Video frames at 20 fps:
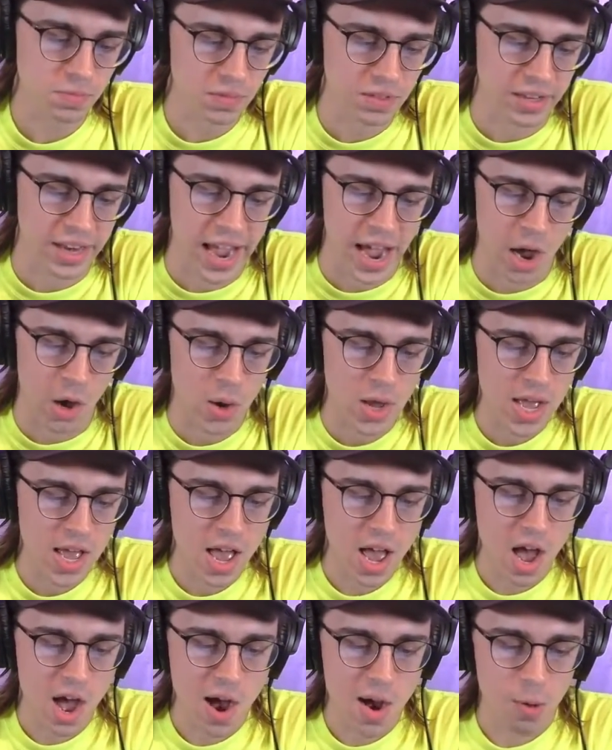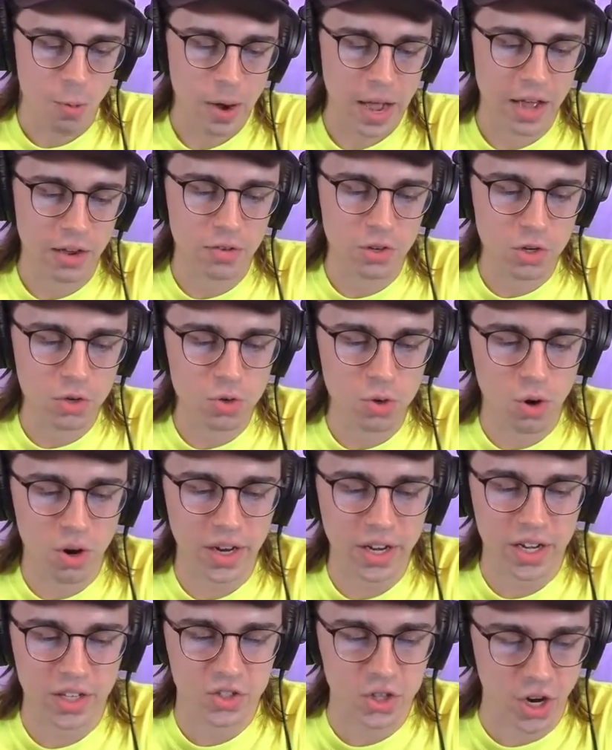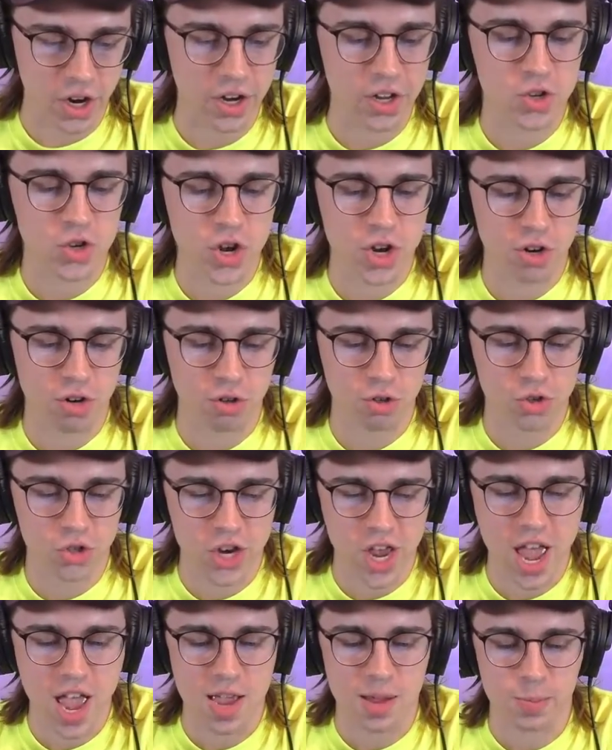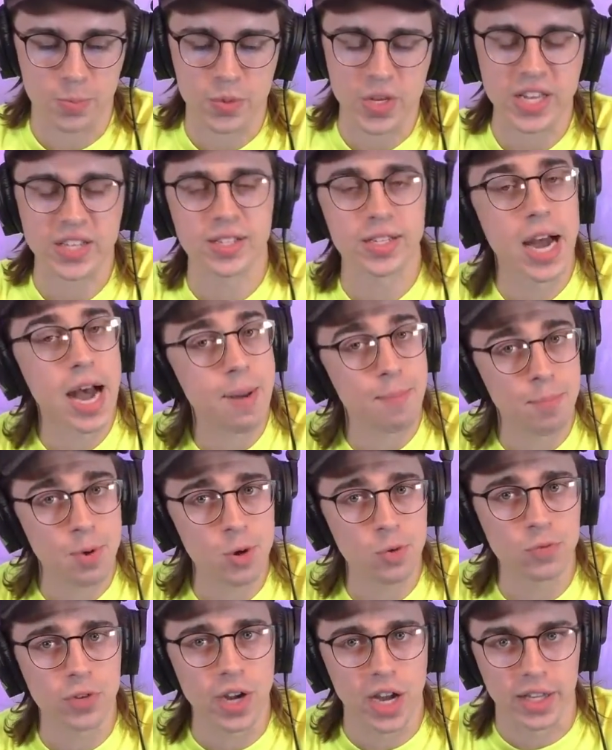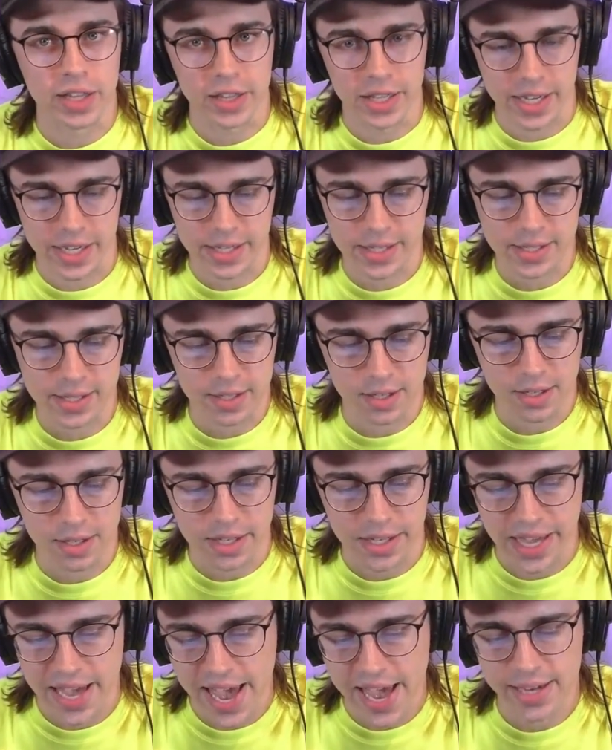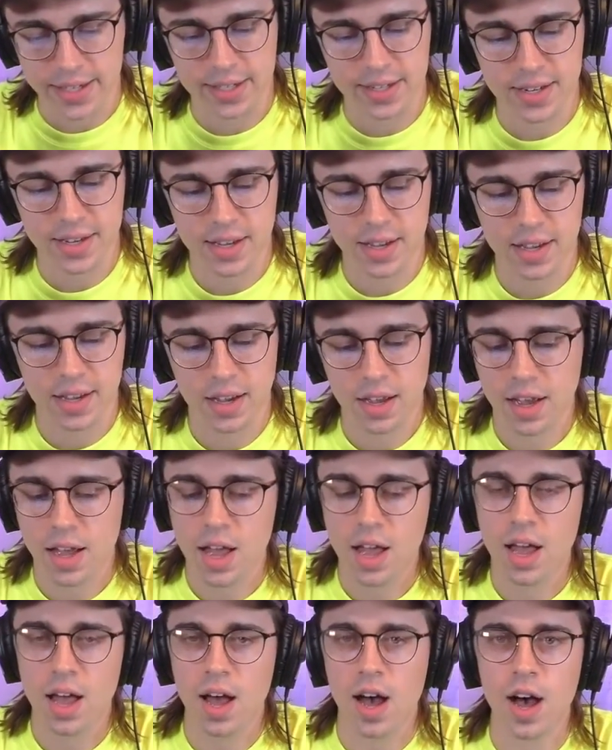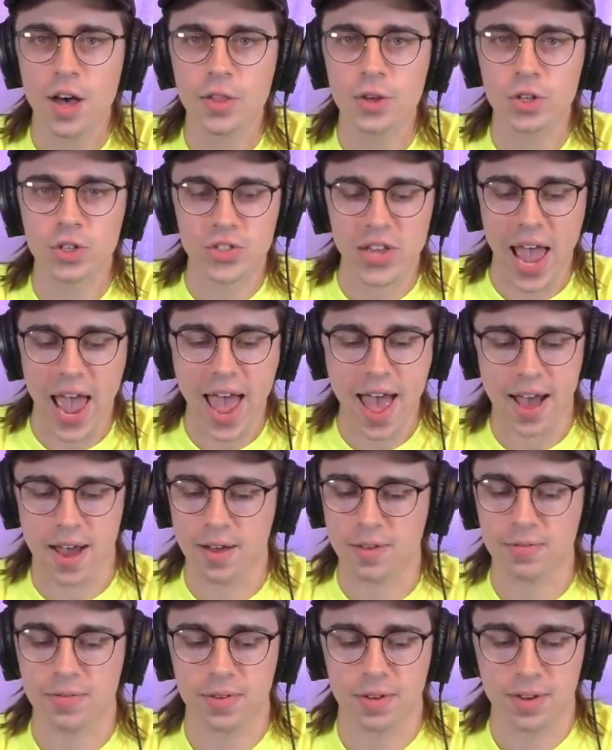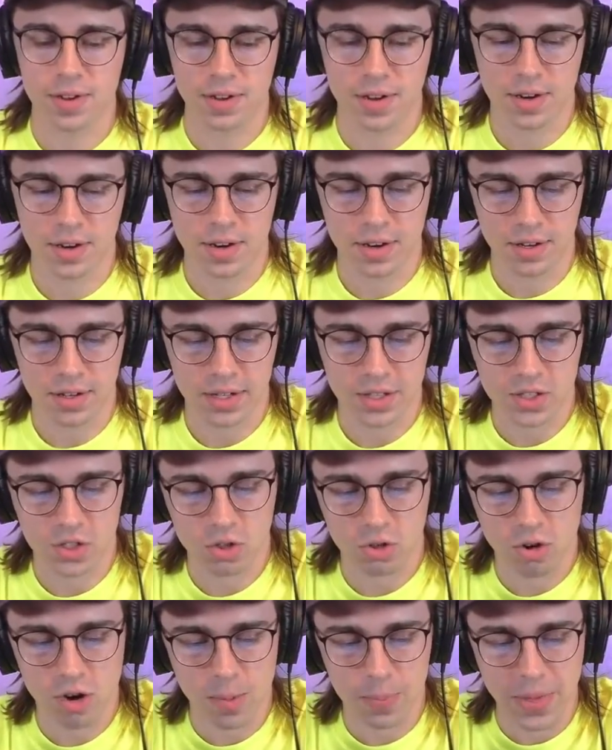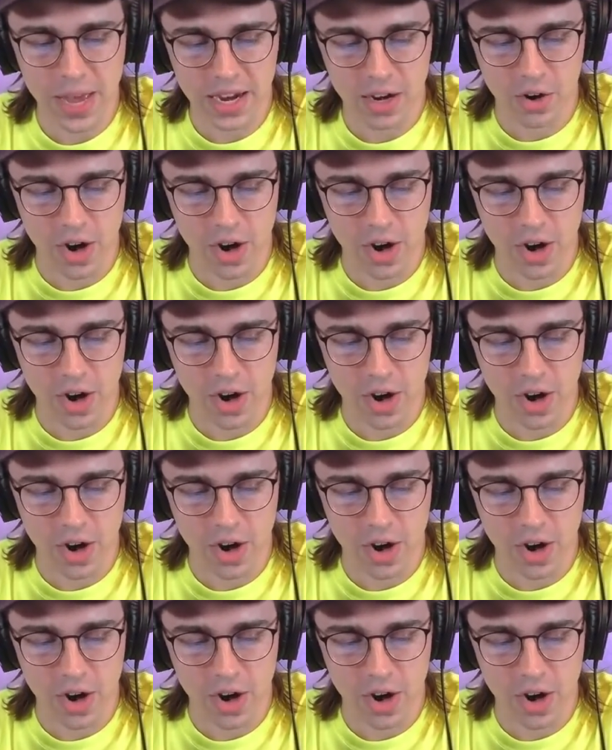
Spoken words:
Now, while New York Attorney General James has not moved on this yet, others have. Let's throw up that